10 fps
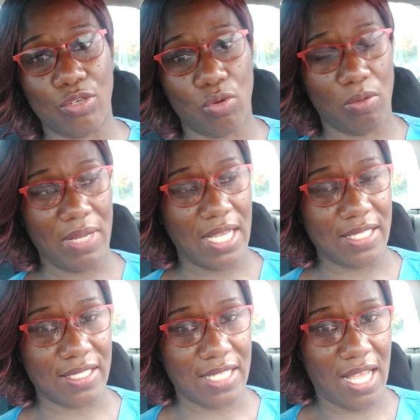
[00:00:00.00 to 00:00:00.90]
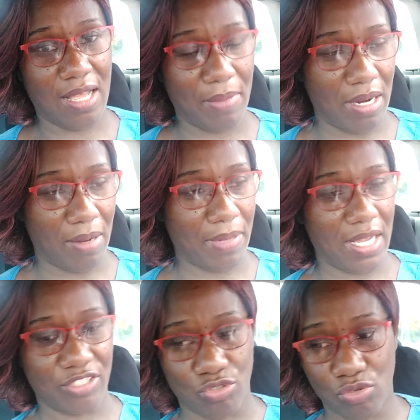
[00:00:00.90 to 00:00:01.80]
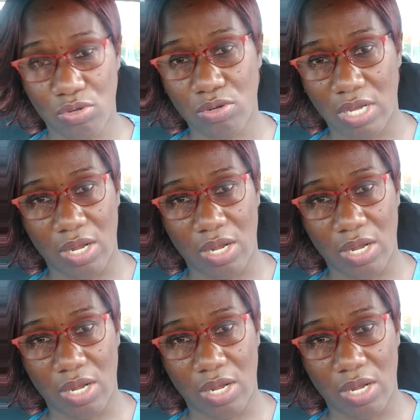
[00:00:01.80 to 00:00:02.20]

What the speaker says: no, Master, my Master Joe,